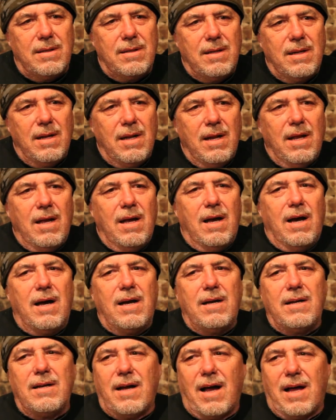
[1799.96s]
Yeah.
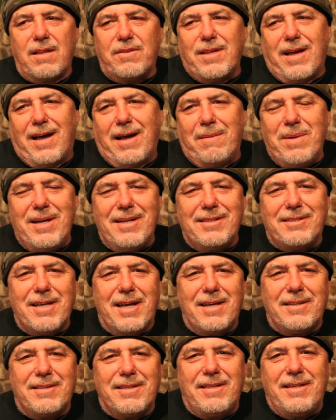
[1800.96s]
I
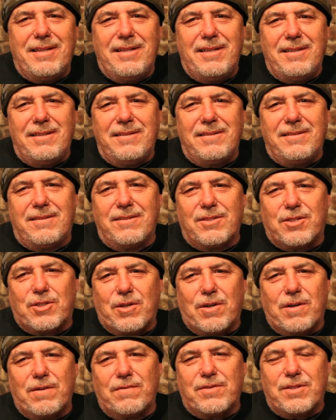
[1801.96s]
maintain that he
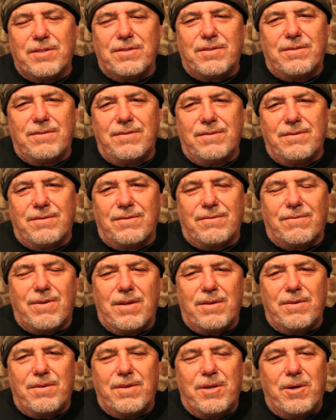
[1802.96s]
deserves,
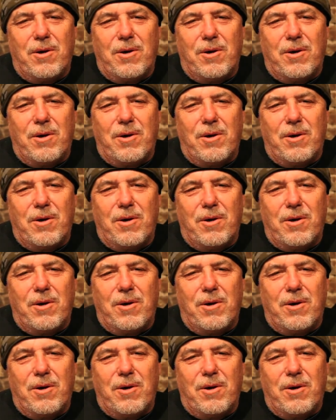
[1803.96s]
rather than